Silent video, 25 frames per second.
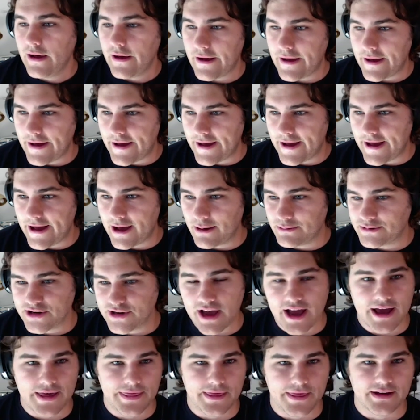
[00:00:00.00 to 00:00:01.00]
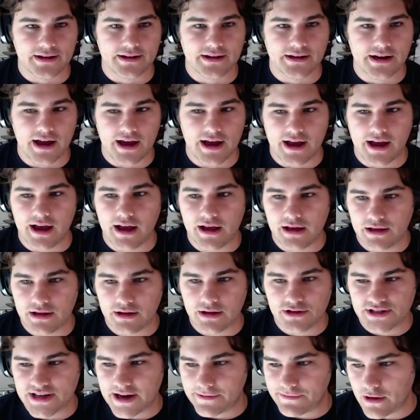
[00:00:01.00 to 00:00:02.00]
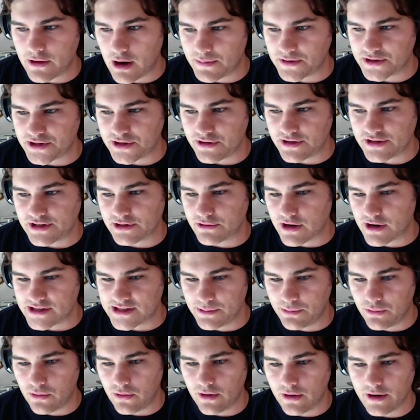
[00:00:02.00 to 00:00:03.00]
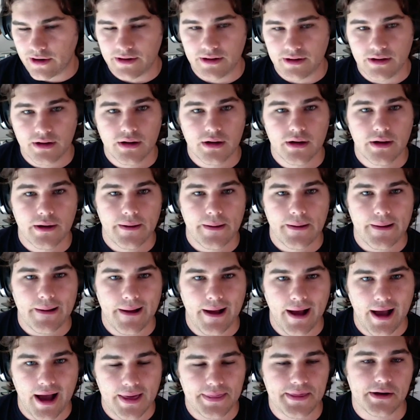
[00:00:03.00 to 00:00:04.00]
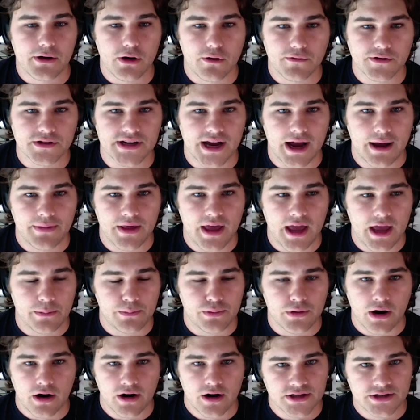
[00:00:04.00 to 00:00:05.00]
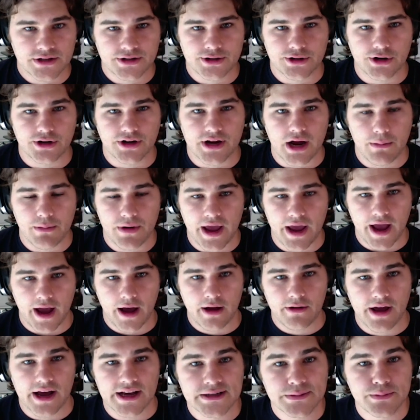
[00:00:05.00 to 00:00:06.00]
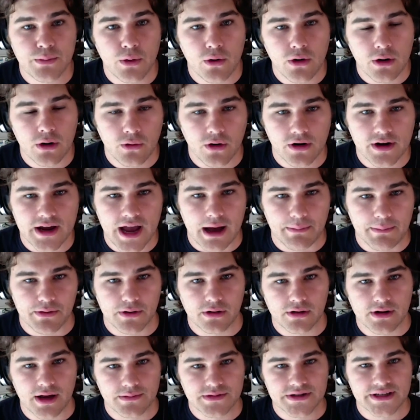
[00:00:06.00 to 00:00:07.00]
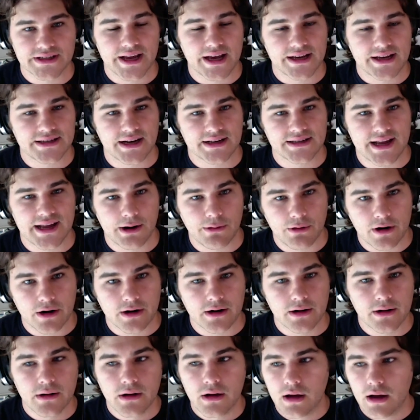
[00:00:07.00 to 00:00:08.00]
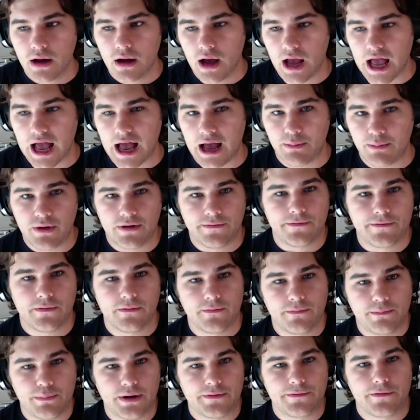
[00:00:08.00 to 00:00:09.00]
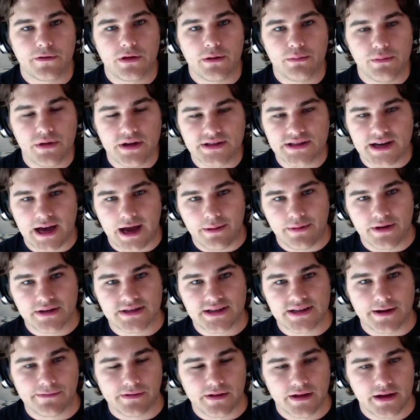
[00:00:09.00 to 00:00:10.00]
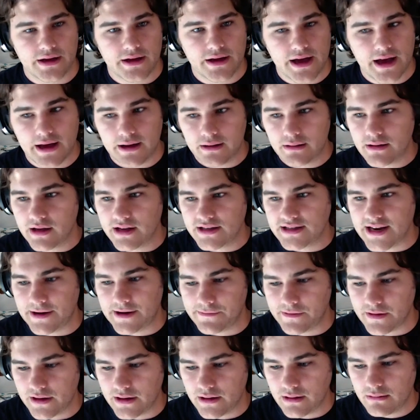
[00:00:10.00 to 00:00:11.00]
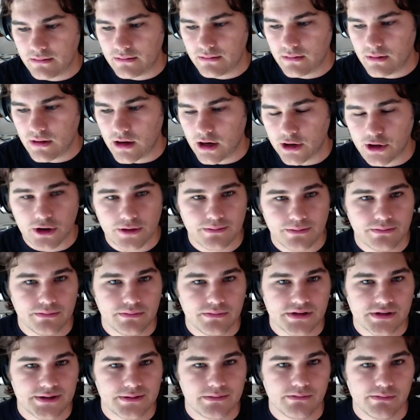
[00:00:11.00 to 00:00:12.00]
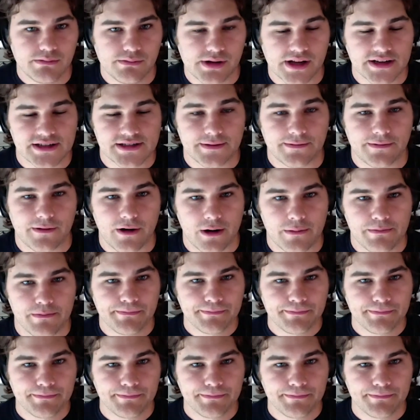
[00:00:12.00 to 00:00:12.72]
So yeah, I think there's definitely opportunities across the board. I think over time the APRs should come down as more and more capital comes into SX network. But for the meantime, it's definitely a good place to farm.